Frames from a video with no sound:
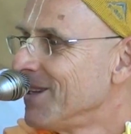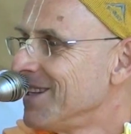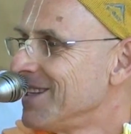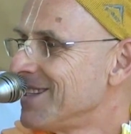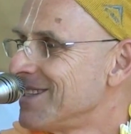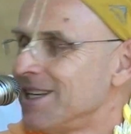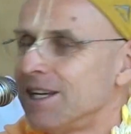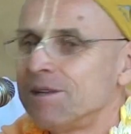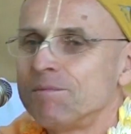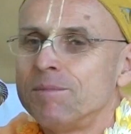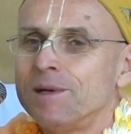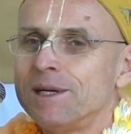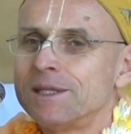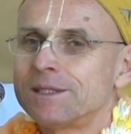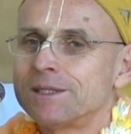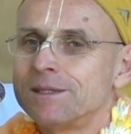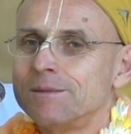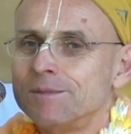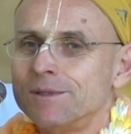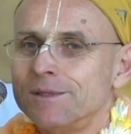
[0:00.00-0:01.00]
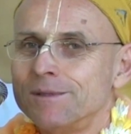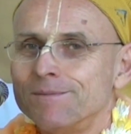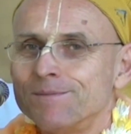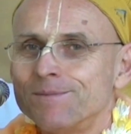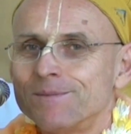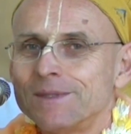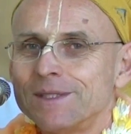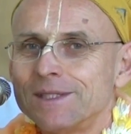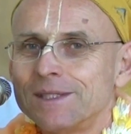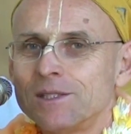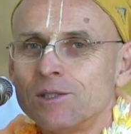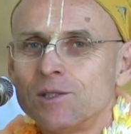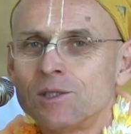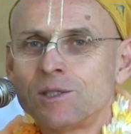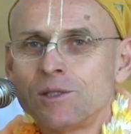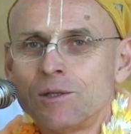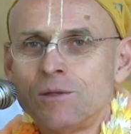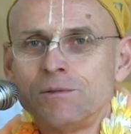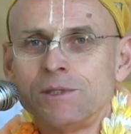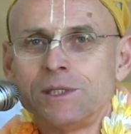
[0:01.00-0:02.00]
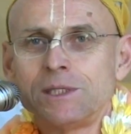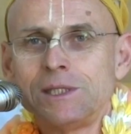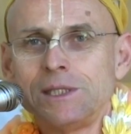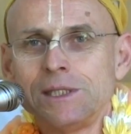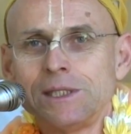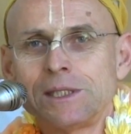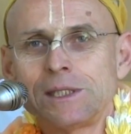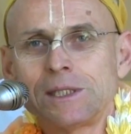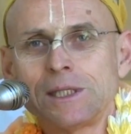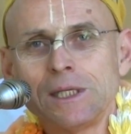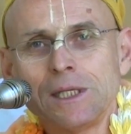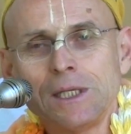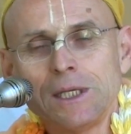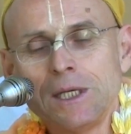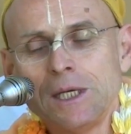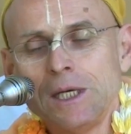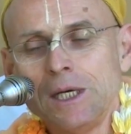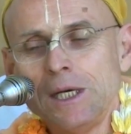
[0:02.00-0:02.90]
It's not possible. So there's always this.